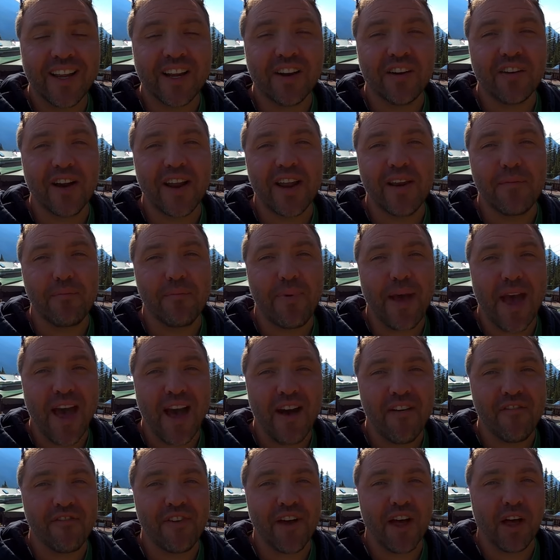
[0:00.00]
here in
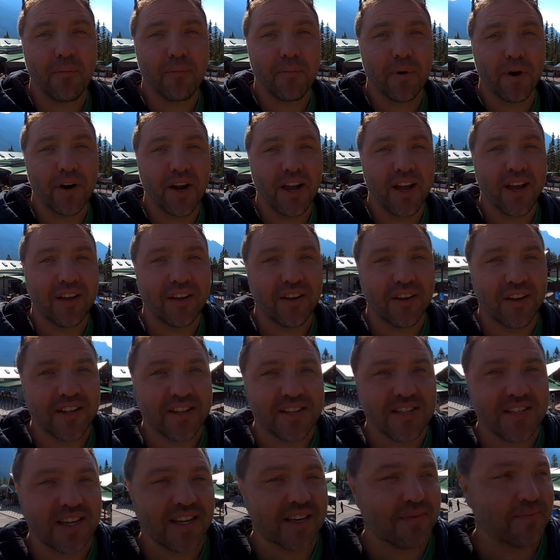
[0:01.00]
Banff, Alberta. You
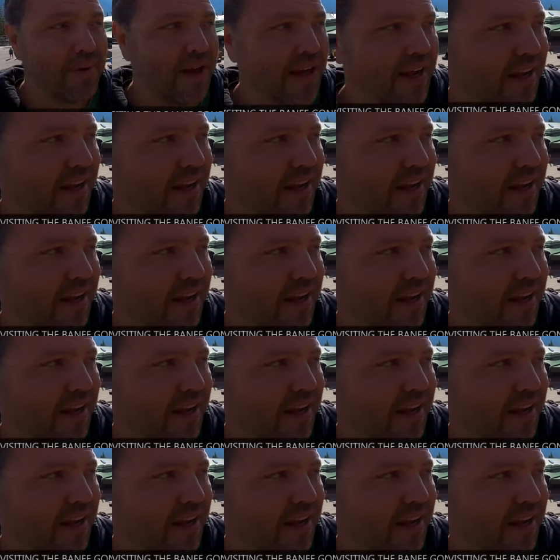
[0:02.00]
can see it